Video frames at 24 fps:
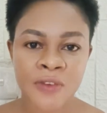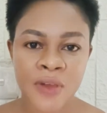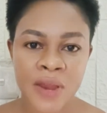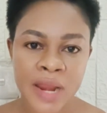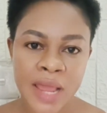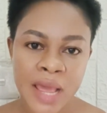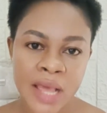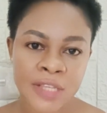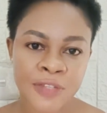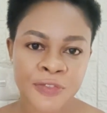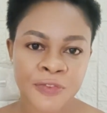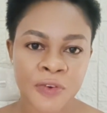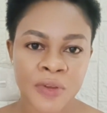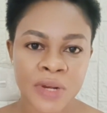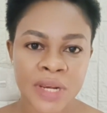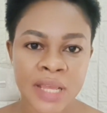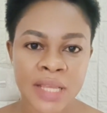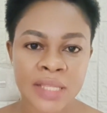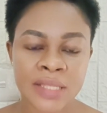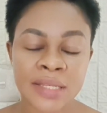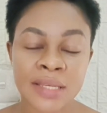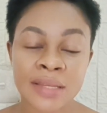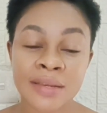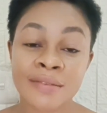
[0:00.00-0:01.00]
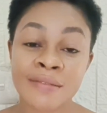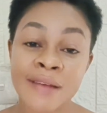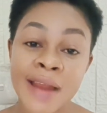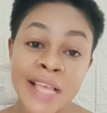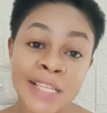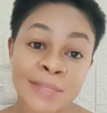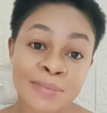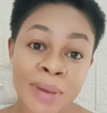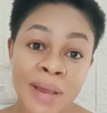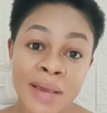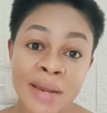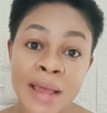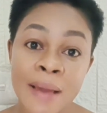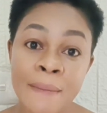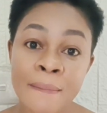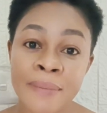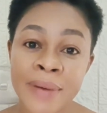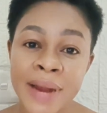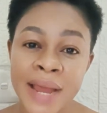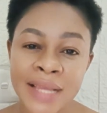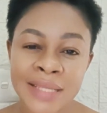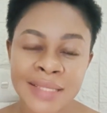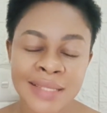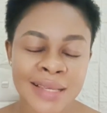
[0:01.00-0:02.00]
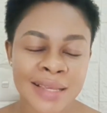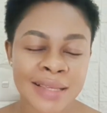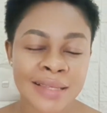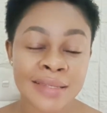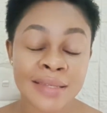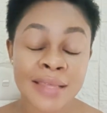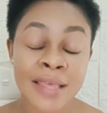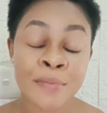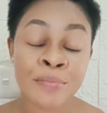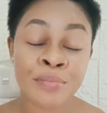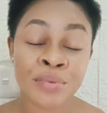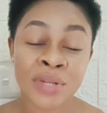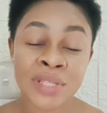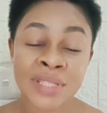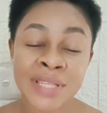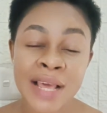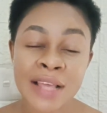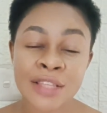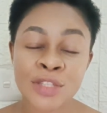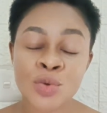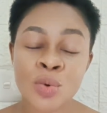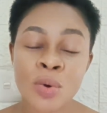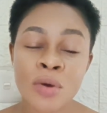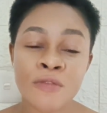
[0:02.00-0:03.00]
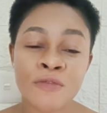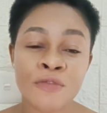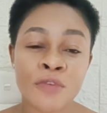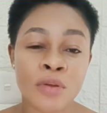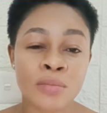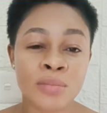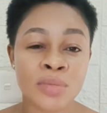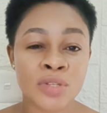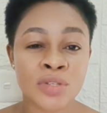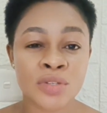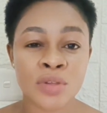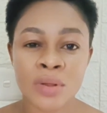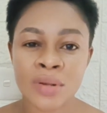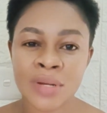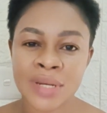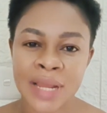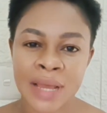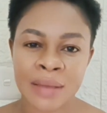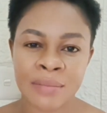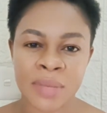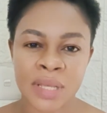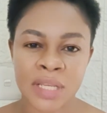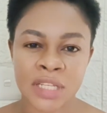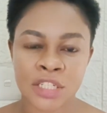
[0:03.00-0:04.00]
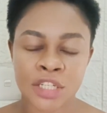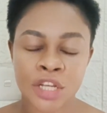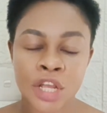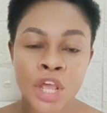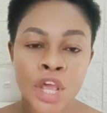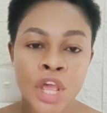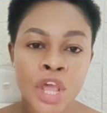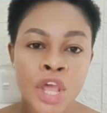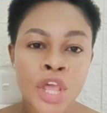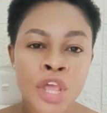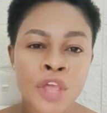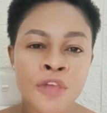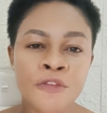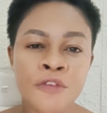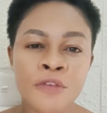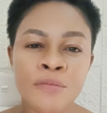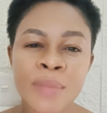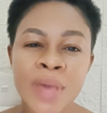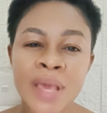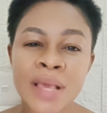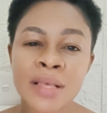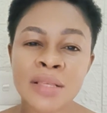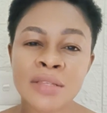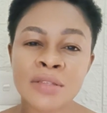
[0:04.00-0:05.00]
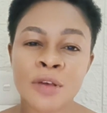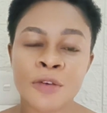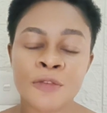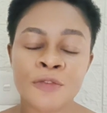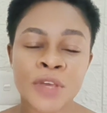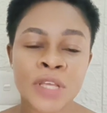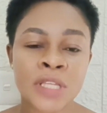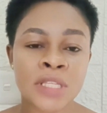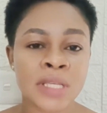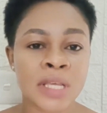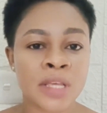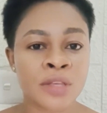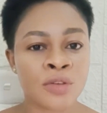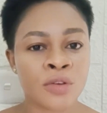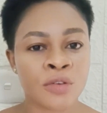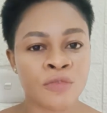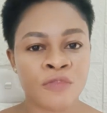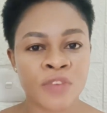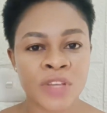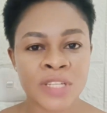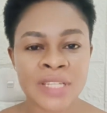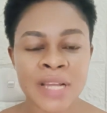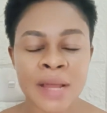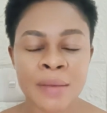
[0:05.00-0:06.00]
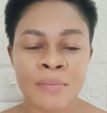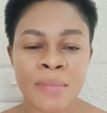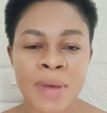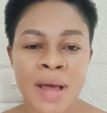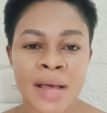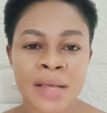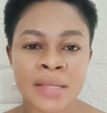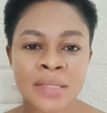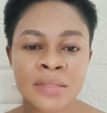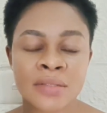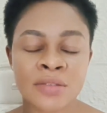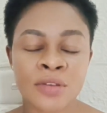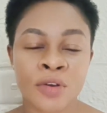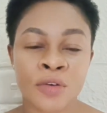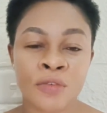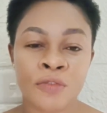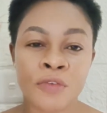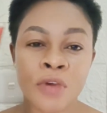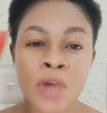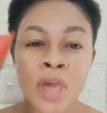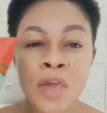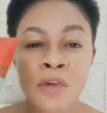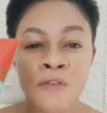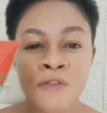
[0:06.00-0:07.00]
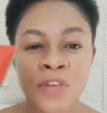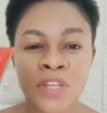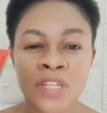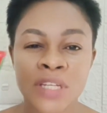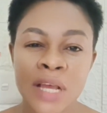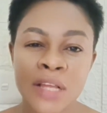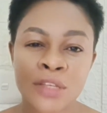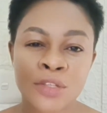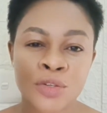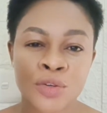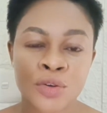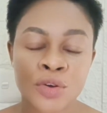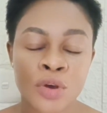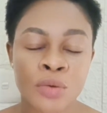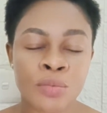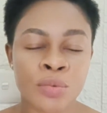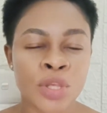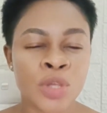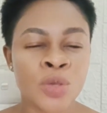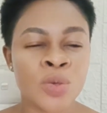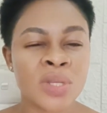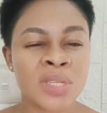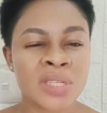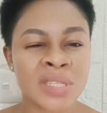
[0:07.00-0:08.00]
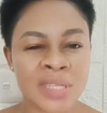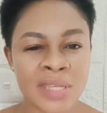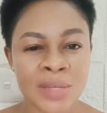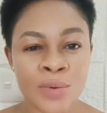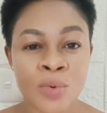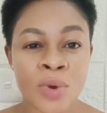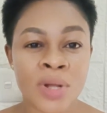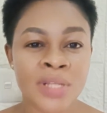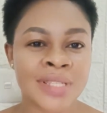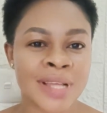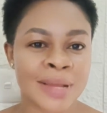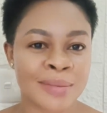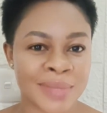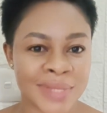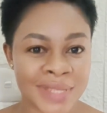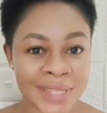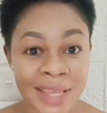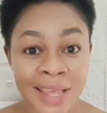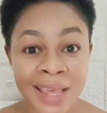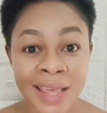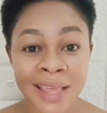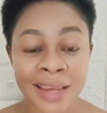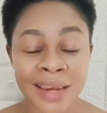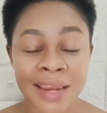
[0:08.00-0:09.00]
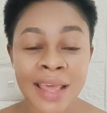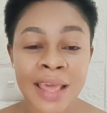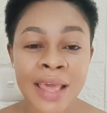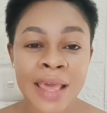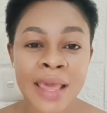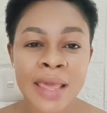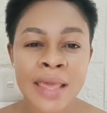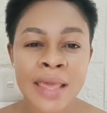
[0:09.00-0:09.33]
is very exfoliating. Rice powder brightens, it protects one from sun damage. If you make use of it in your facial mask, your facial scrub, you see what I'm saying.